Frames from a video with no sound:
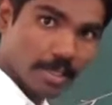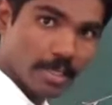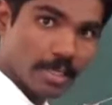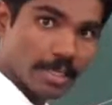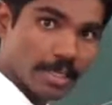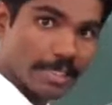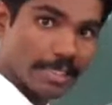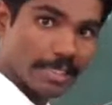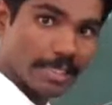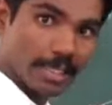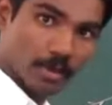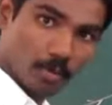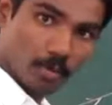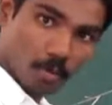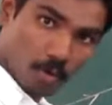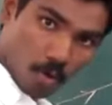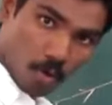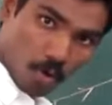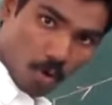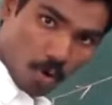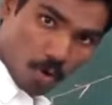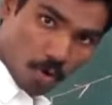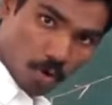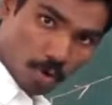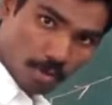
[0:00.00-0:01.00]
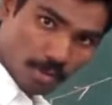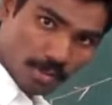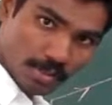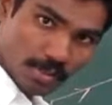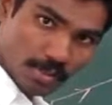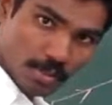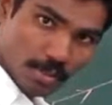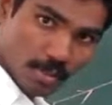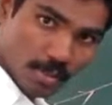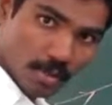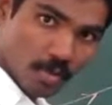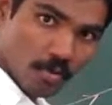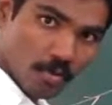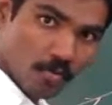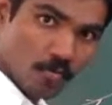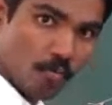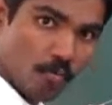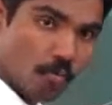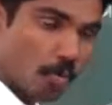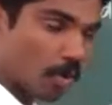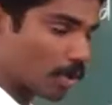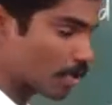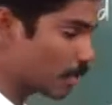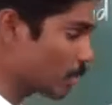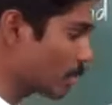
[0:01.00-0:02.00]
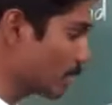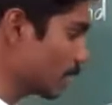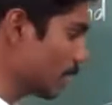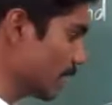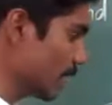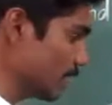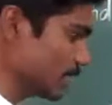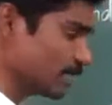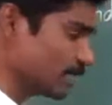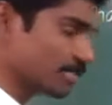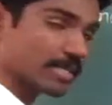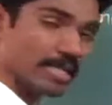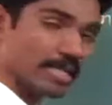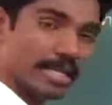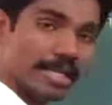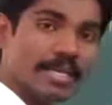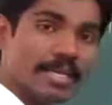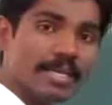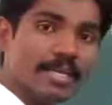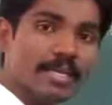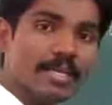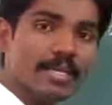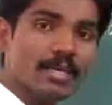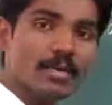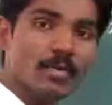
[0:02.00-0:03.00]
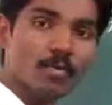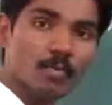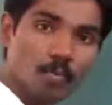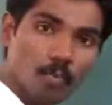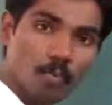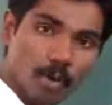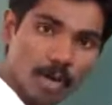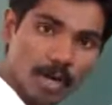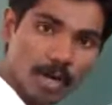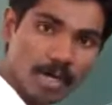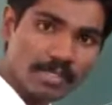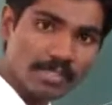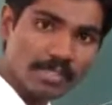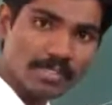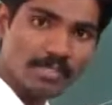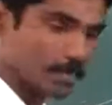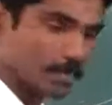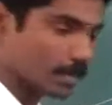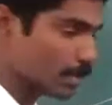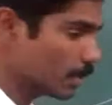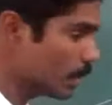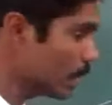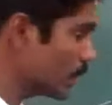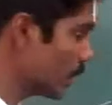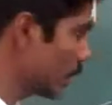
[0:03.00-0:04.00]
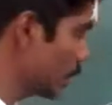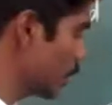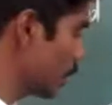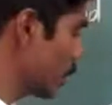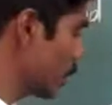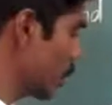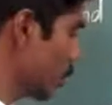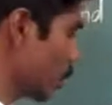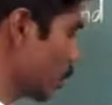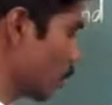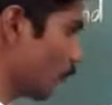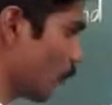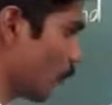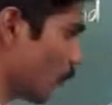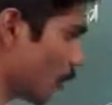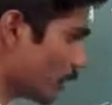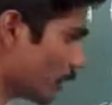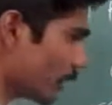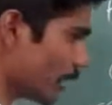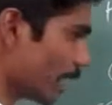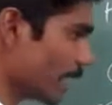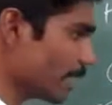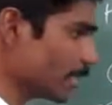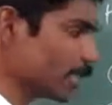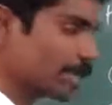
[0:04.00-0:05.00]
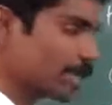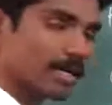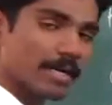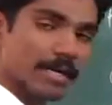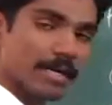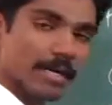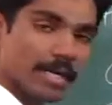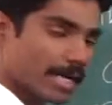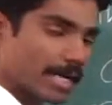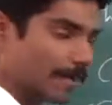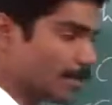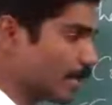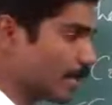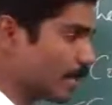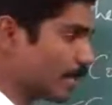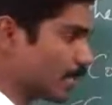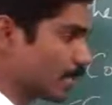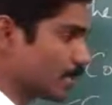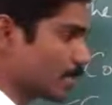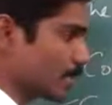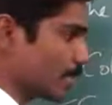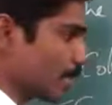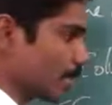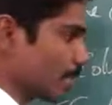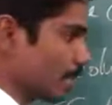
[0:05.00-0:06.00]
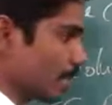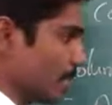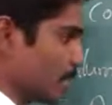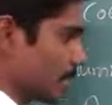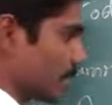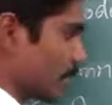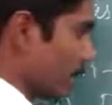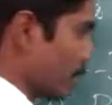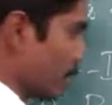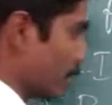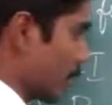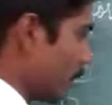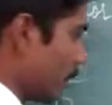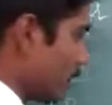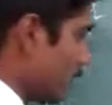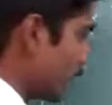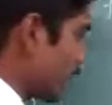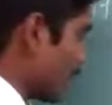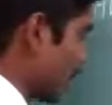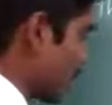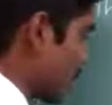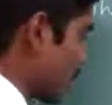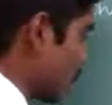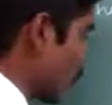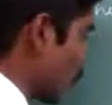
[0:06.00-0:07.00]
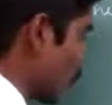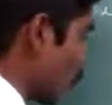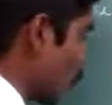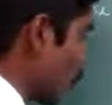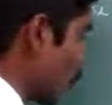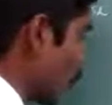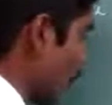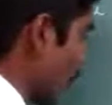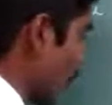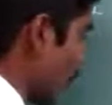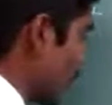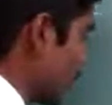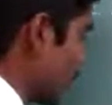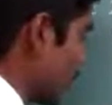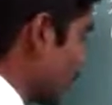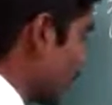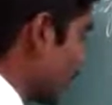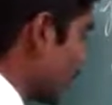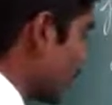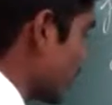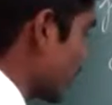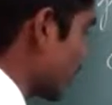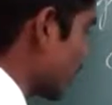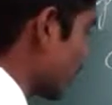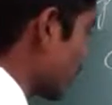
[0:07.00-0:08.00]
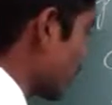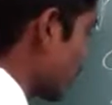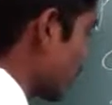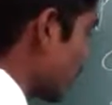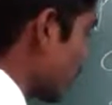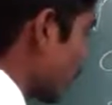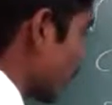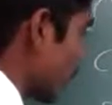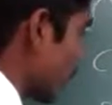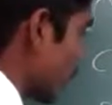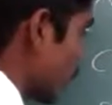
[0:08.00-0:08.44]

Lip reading: in the codes for these three words. Now for that, let me consider these three numbers, that is 296